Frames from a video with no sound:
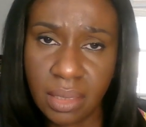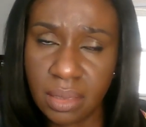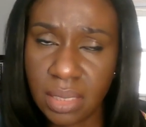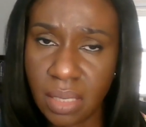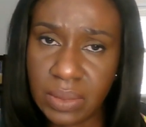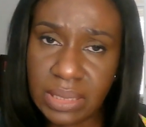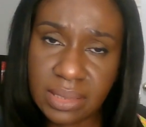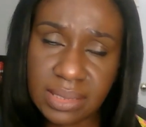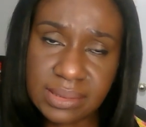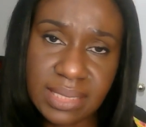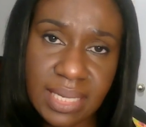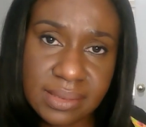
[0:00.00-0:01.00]
Now, in
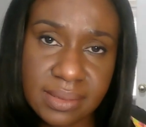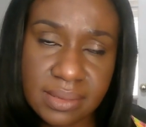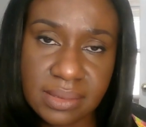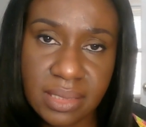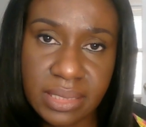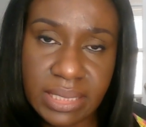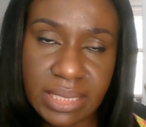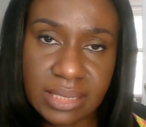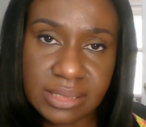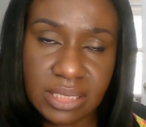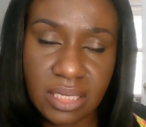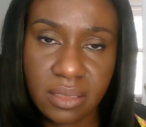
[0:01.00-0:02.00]
these cases, there
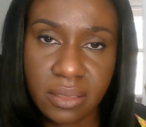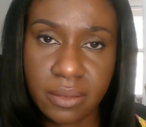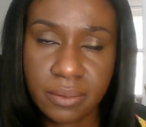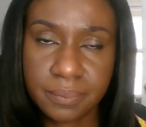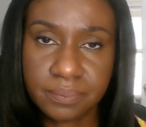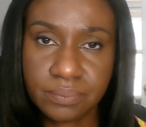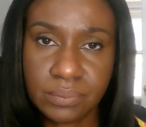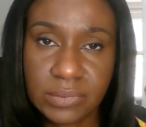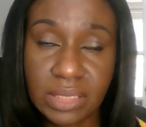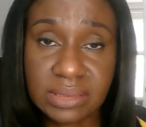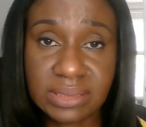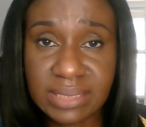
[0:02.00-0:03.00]
is either
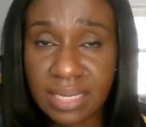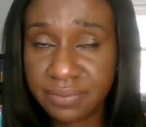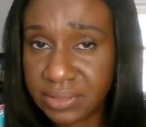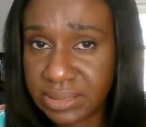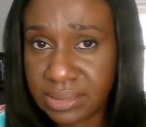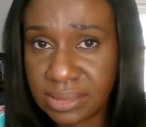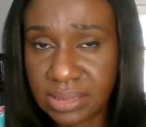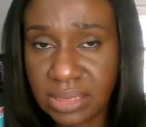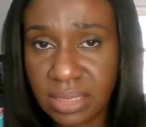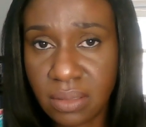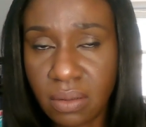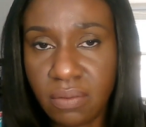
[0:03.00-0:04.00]
a
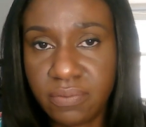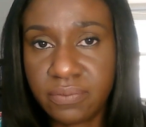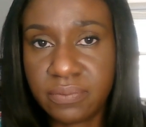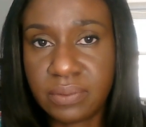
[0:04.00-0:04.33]
deficiency of